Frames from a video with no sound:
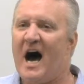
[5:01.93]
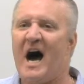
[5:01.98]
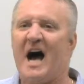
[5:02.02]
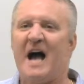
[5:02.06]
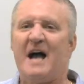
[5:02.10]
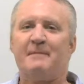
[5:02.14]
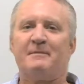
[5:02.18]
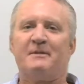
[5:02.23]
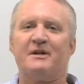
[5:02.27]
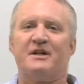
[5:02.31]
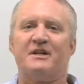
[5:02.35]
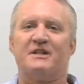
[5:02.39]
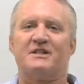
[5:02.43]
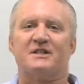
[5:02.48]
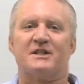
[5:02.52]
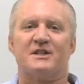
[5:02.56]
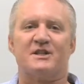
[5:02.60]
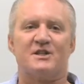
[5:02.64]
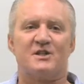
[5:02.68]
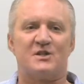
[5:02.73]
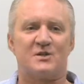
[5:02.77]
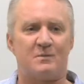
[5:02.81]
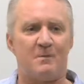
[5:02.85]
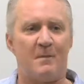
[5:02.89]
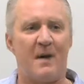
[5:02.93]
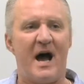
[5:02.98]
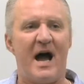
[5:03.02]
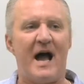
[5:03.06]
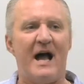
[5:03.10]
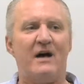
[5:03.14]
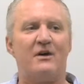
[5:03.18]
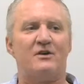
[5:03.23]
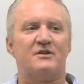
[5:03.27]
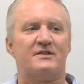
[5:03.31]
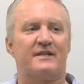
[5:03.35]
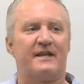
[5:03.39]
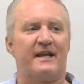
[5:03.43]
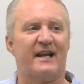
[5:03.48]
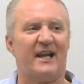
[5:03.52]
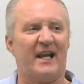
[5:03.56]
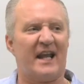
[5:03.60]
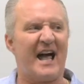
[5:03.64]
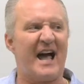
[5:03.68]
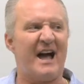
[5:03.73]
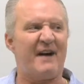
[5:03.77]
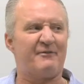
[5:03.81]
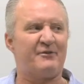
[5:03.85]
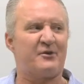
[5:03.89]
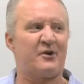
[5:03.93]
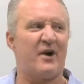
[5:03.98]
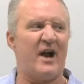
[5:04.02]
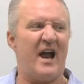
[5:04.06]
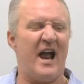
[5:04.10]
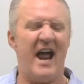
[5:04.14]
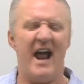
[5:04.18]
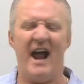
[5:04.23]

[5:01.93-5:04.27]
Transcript: I'm going to see smiles and laughter